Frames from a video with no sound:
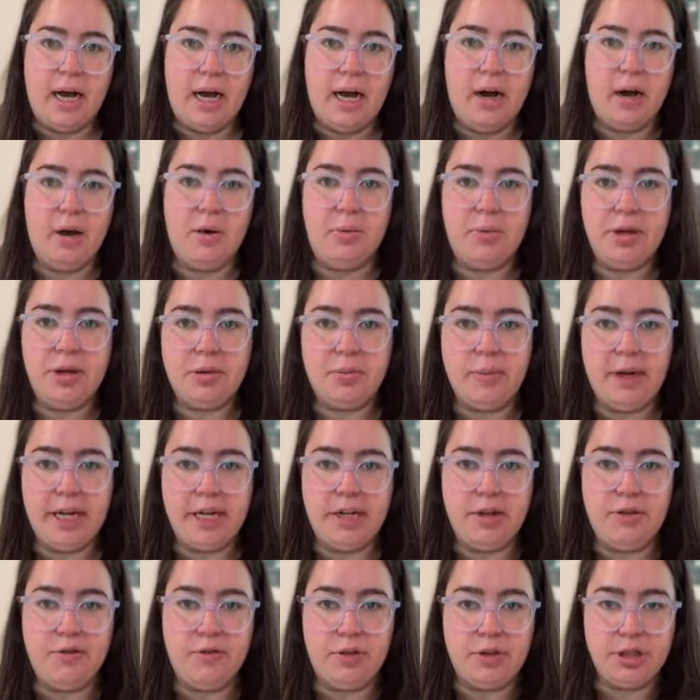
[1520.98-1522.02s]
with
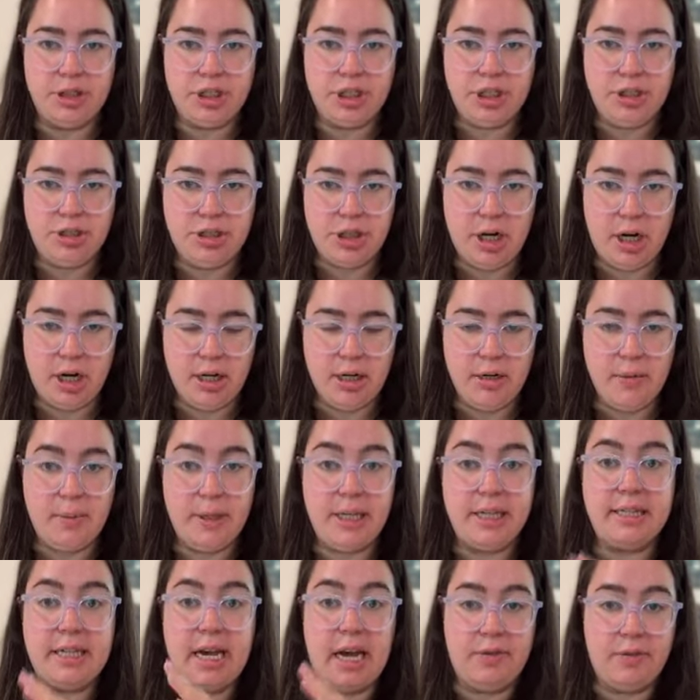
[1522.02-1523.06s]
my conversion chart,
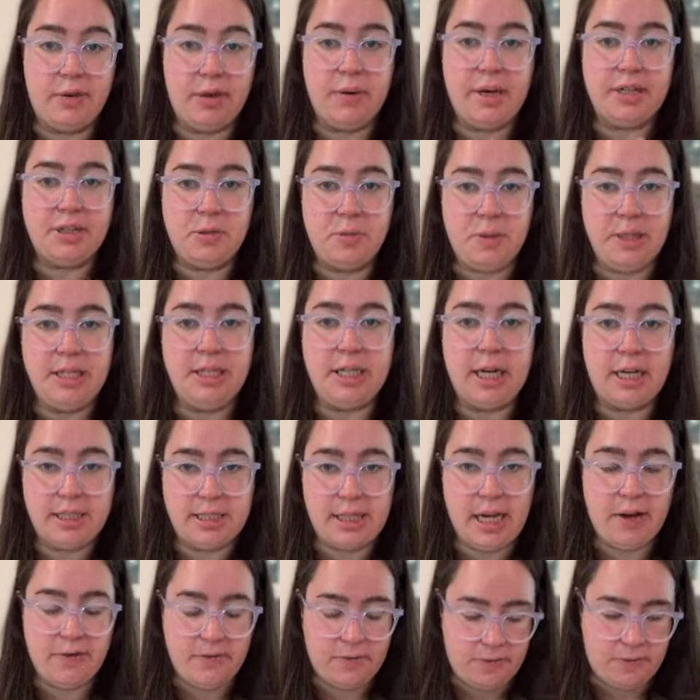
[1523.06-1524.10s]
because every recipe
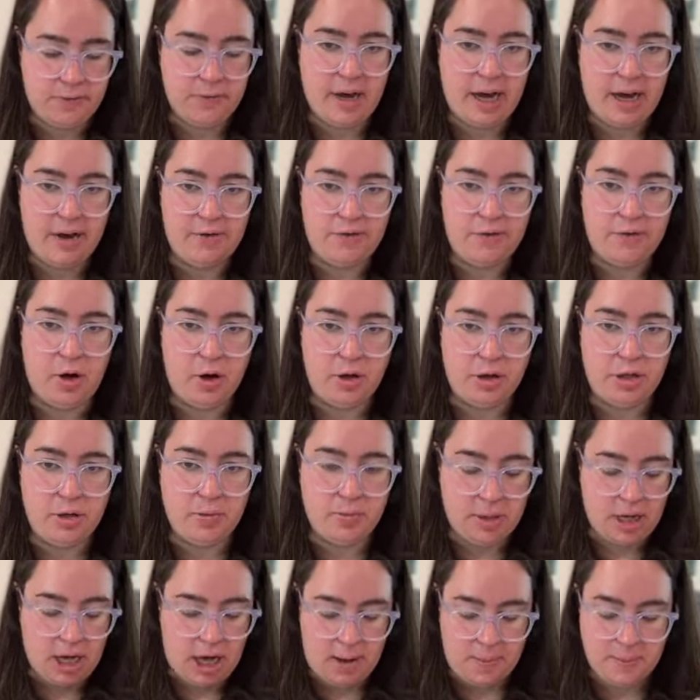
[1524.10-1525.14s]
does have
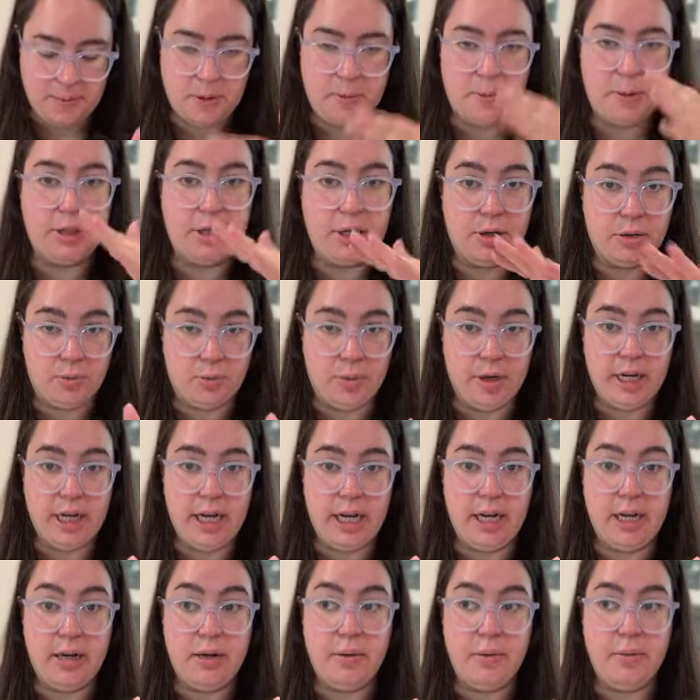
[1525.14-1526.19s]
volume cups, but they're
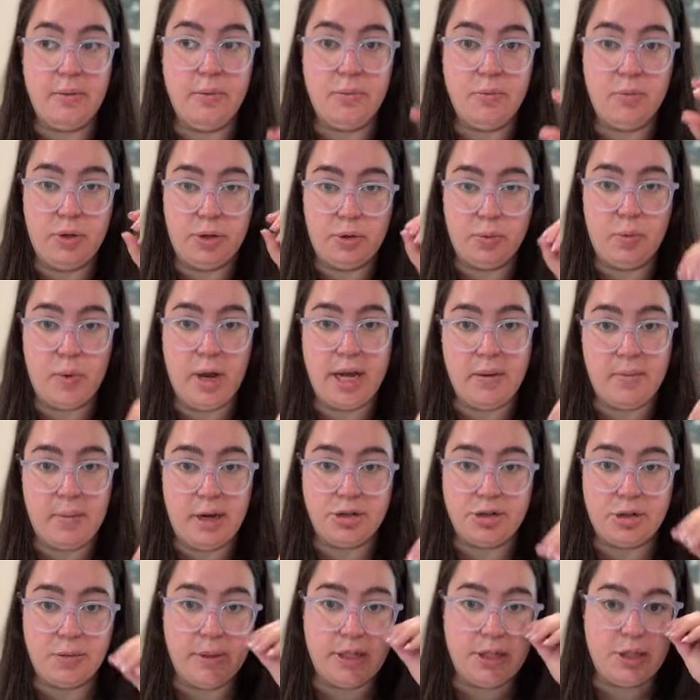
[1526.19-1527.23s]
written with weight
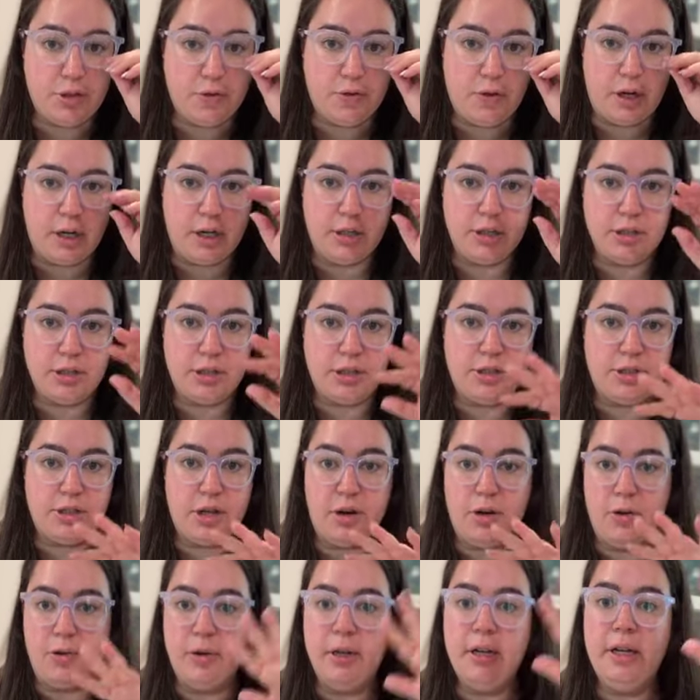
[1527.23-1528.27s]
measurements first.
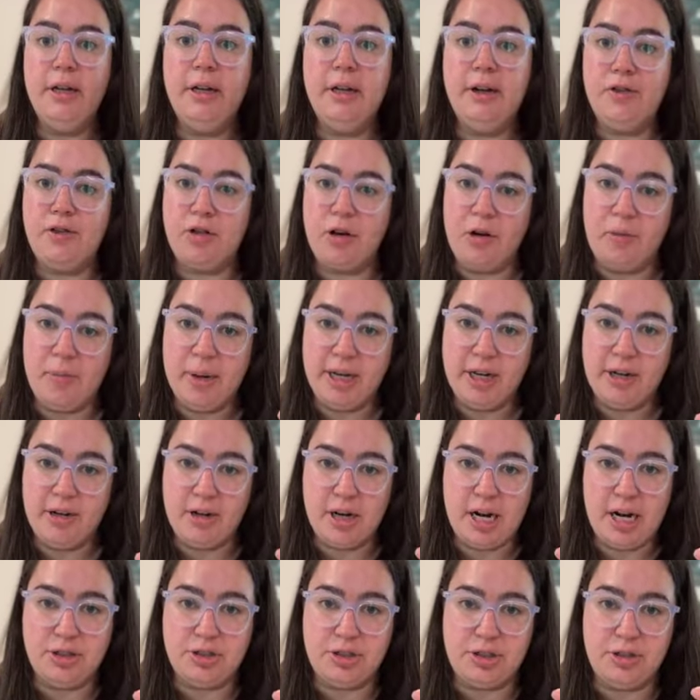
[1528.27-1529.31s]
So for all my
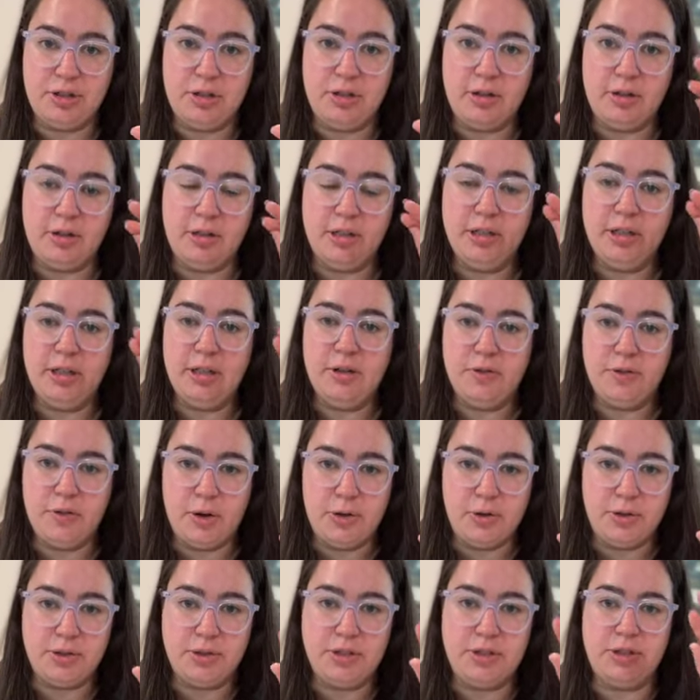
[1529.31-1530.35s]
international
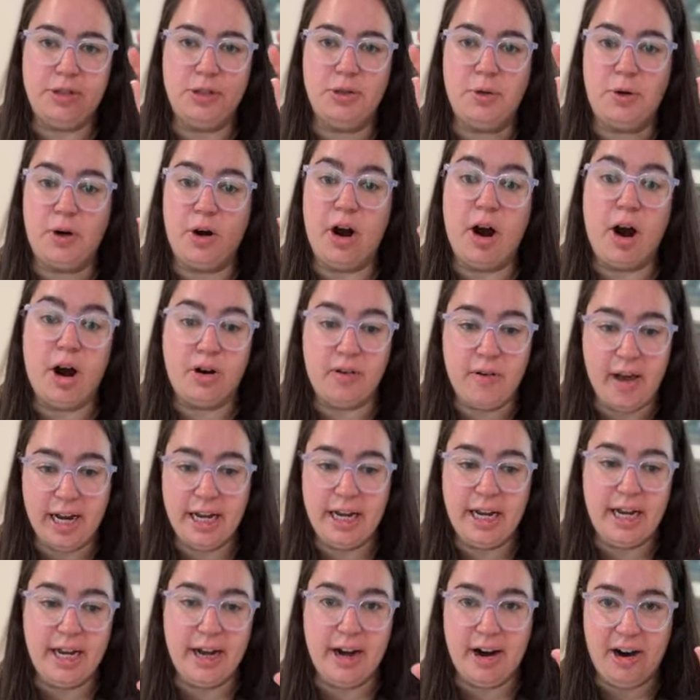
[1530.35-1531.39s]
folks who are
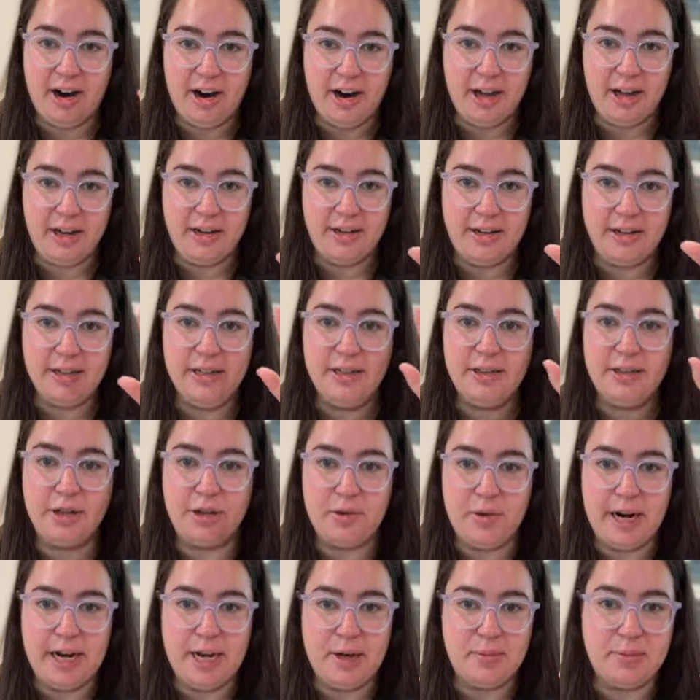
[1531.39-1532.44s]
already on
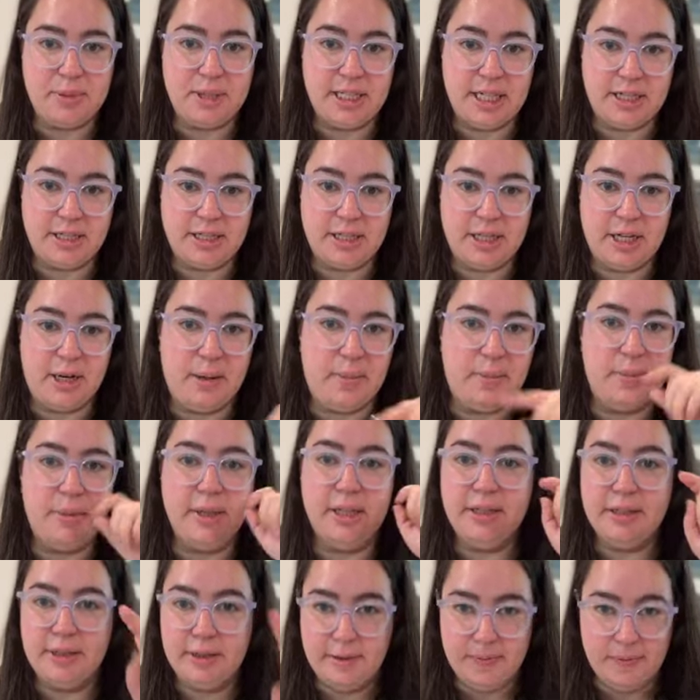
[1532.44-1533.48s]
the gram
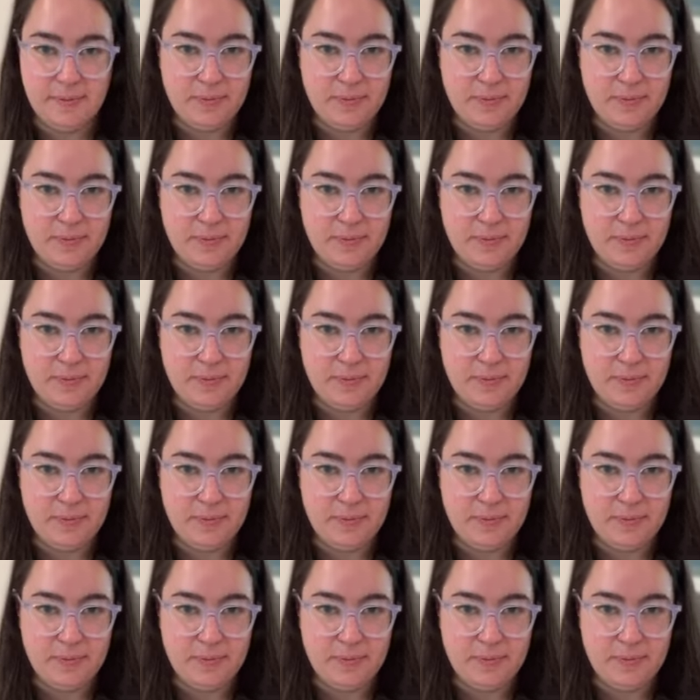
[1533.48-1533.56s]
system,